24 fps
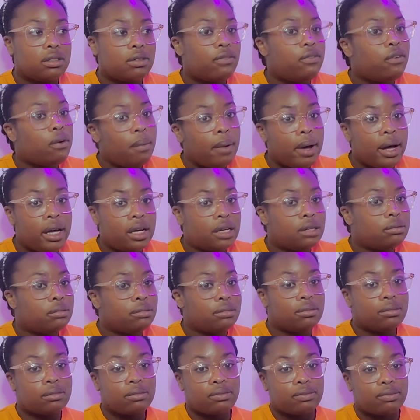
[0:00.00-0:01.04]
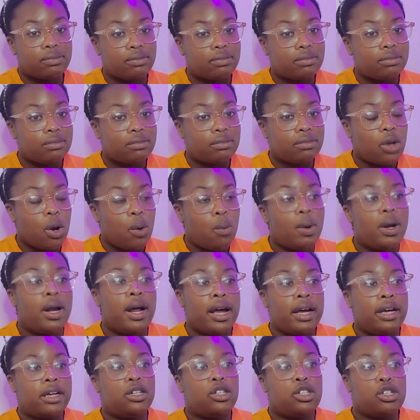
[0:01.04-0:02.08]
For what? When
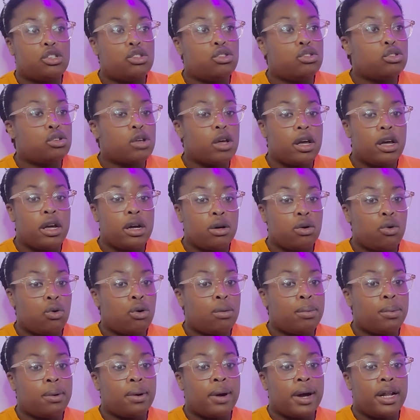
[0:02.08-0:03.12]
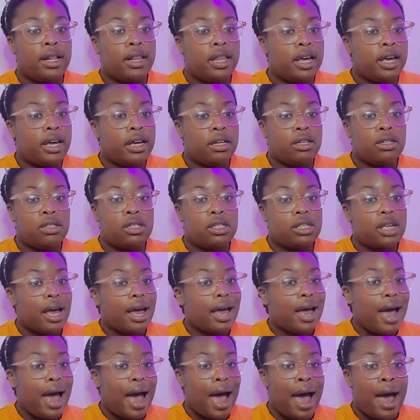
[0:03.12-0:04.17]
I could just incorporate things
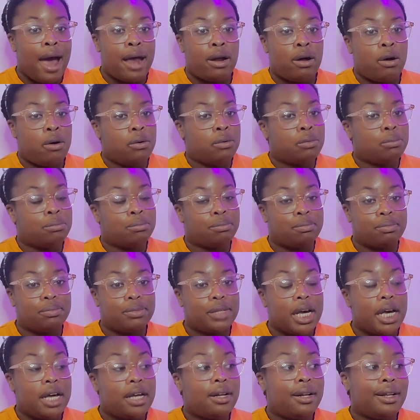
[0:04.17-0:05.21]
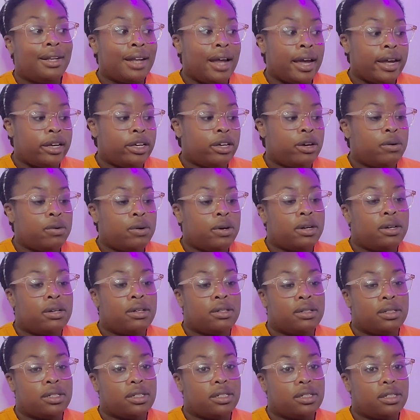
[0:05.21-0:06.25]
at home, like yoga,
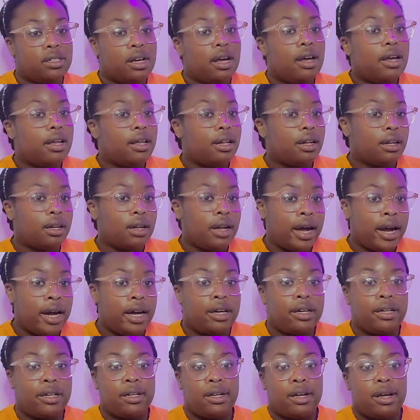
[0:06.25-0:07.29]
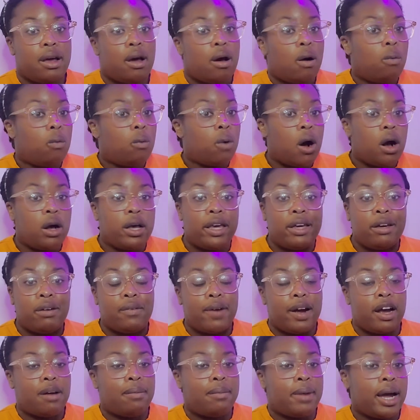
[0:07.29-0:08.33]
like walking
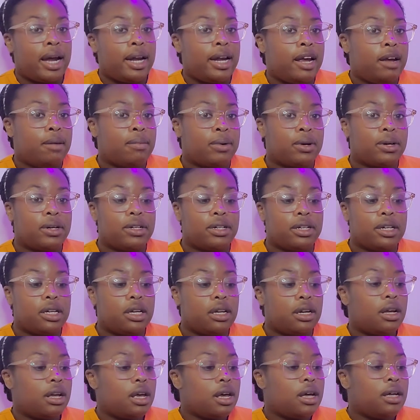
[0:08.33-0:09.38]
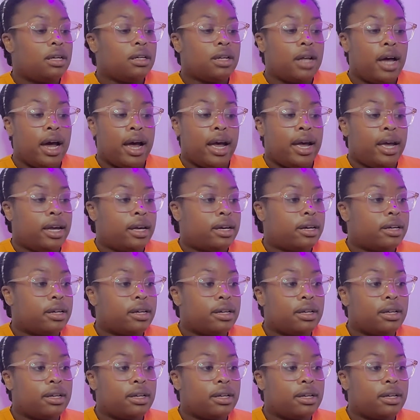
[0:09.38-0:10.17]
around my neighborhood, like,